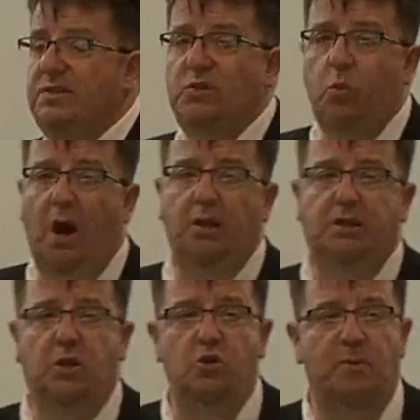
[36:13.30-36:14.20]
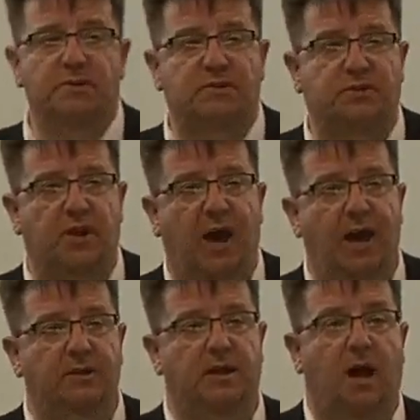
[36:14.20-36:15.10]
1, the humans
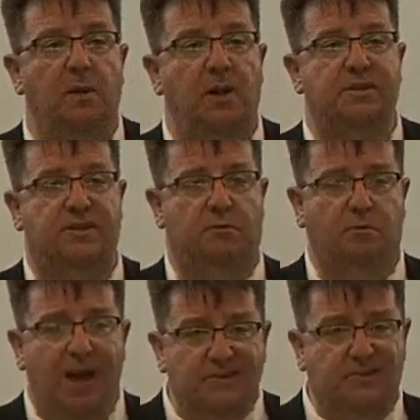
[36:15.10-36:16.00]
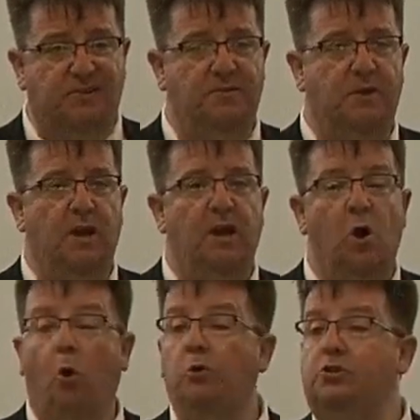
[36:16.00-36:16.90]
and animals are blessed.
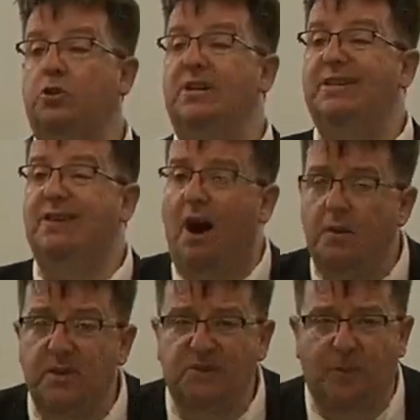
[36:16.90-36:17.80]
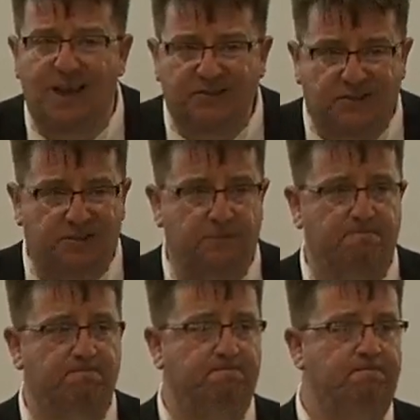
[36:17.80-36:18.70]
Also, the time is blessed.
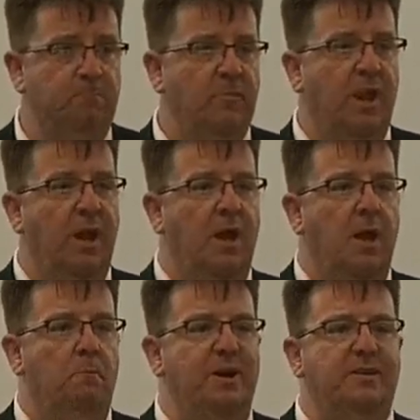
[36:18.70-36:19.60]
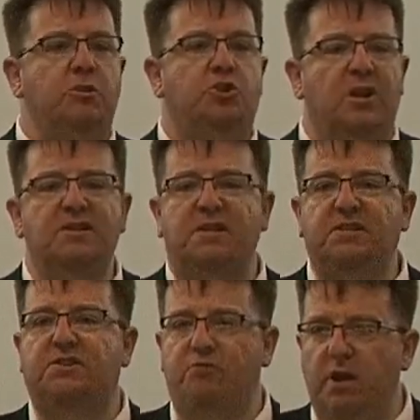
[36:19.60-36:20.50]
But in Genesis
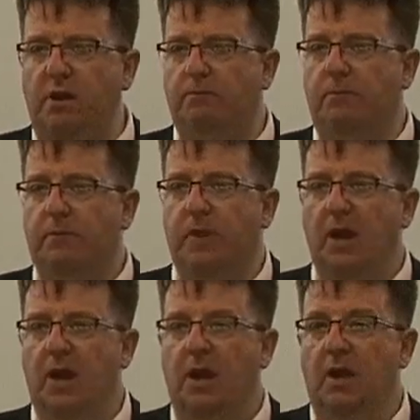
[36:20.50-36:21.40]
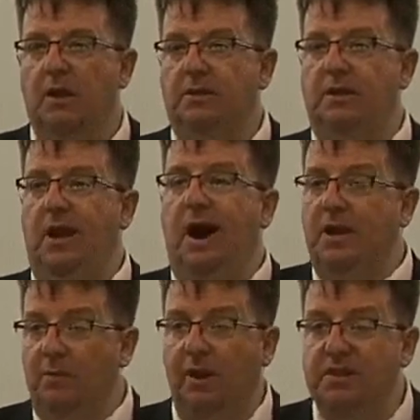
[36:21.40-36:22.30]
3, the
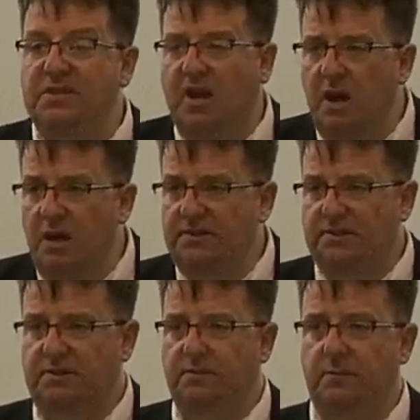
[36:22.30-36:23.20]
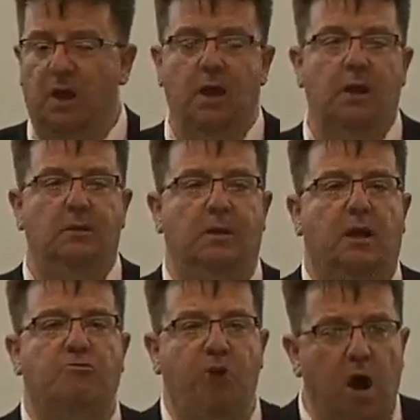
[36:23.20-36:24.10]
animal is cursed, the
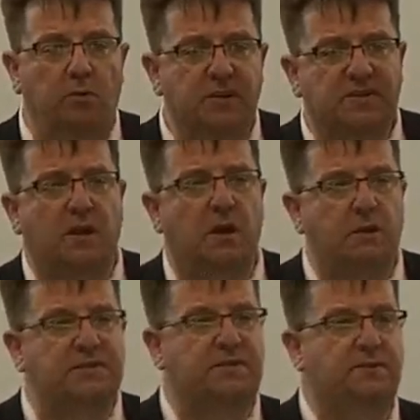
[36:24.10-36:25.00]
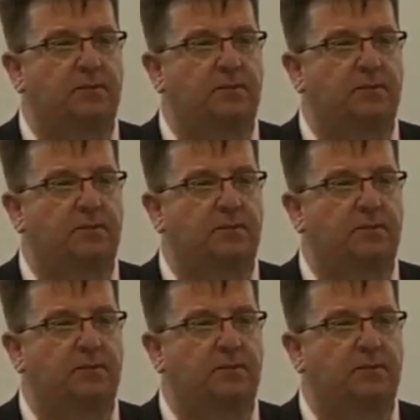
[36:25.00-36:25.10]
ground is cursed,